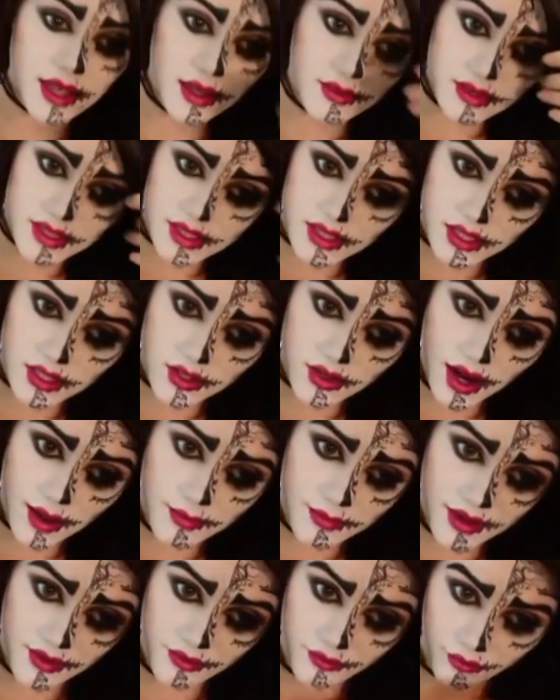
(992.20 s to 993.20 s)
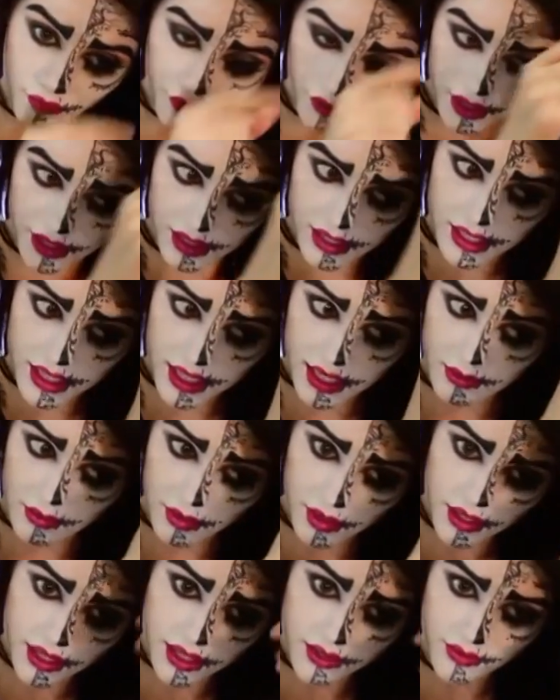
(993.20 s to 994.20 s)
Now I'm just going to grab my fringe and I'm
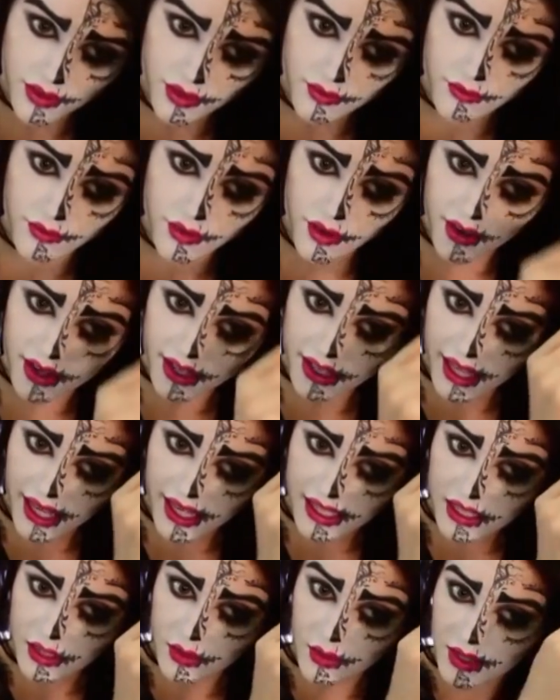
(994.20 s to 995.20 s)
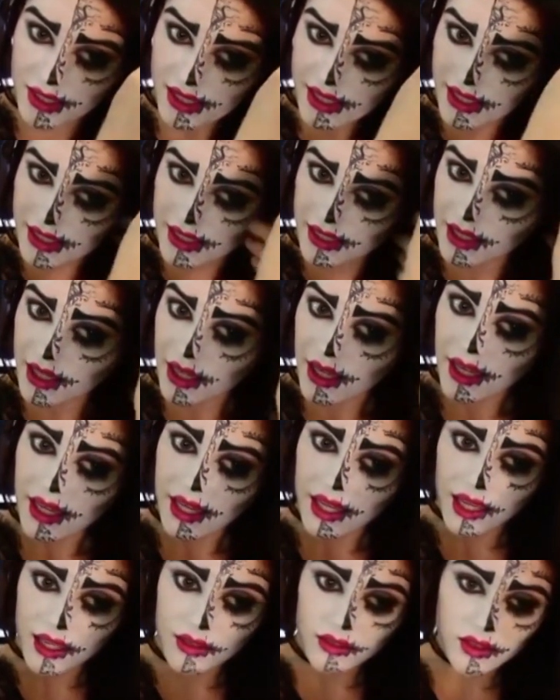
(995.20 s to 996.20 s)
going to give it a very light twist
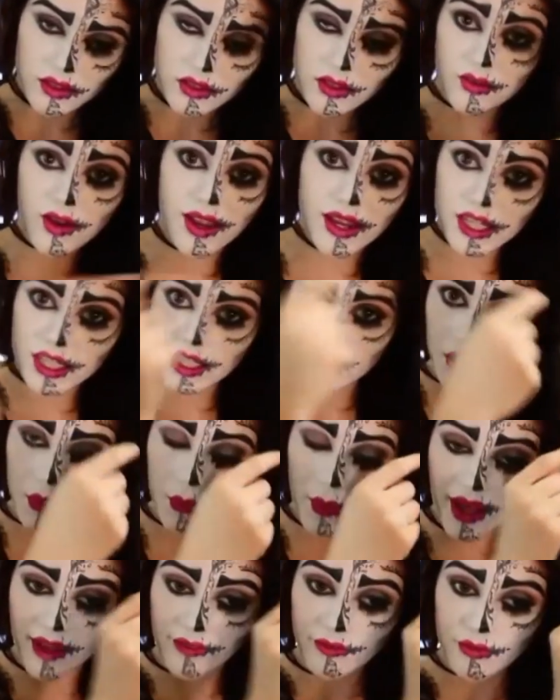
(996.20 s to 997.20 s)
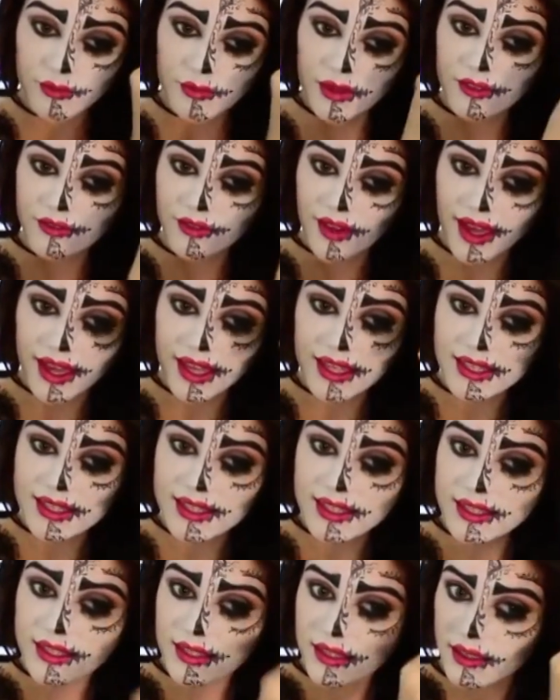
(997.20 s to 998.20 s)
in the direction away from my
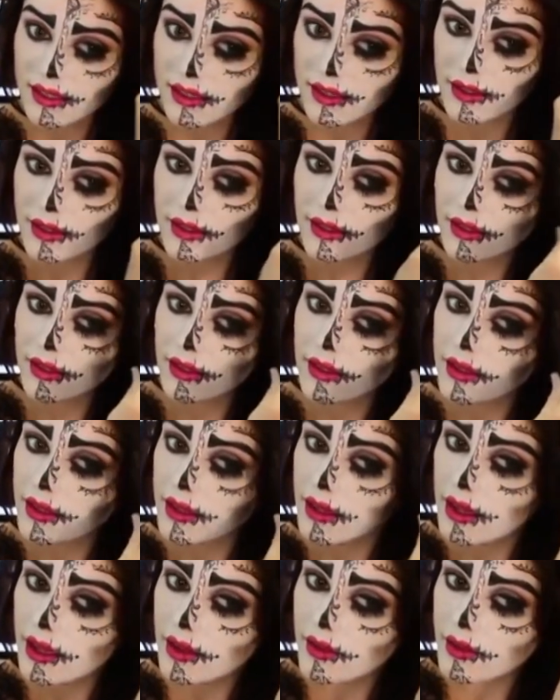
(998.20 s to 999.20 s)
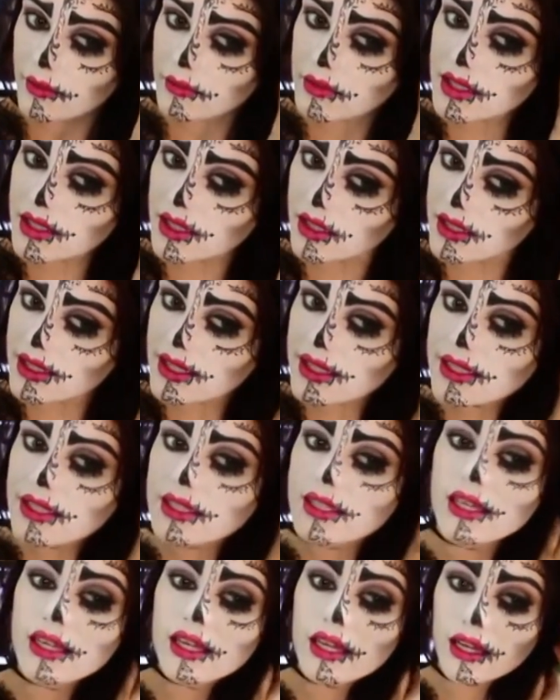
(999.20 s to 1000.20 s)
face. And I'm just going to
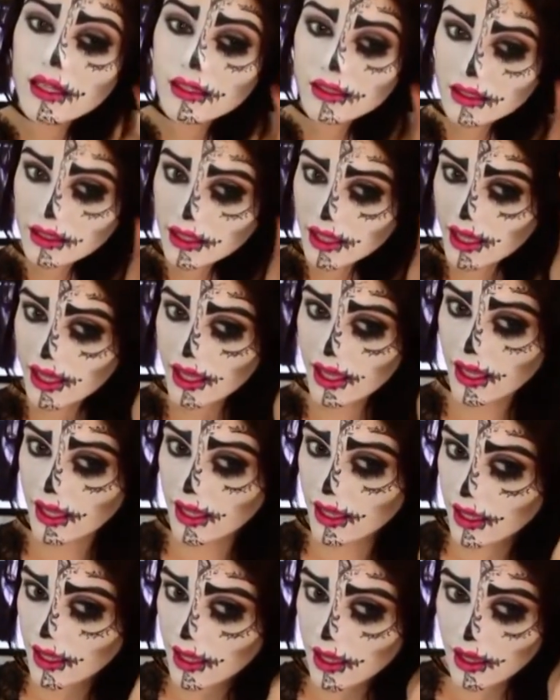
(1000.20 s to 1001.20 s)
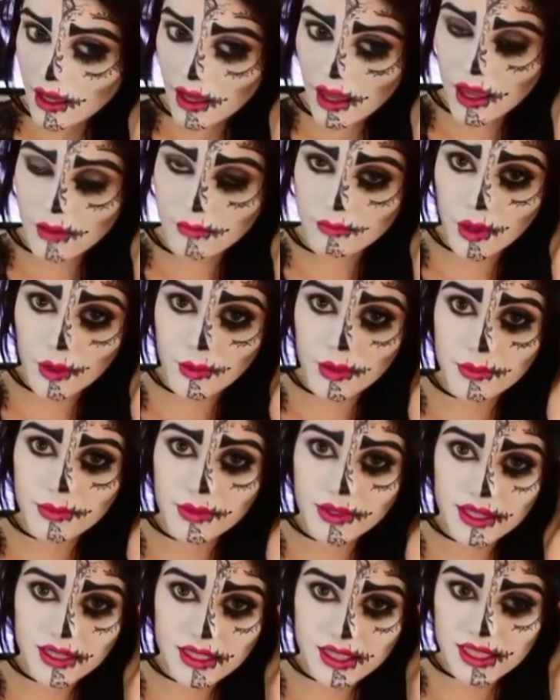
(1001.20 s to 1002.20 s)
sneak it under there and bobby
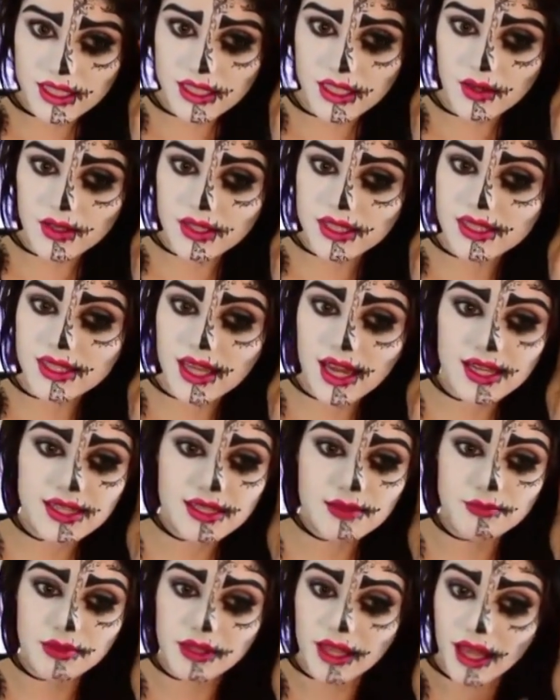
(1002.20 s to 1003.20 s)
pin it just so it stays in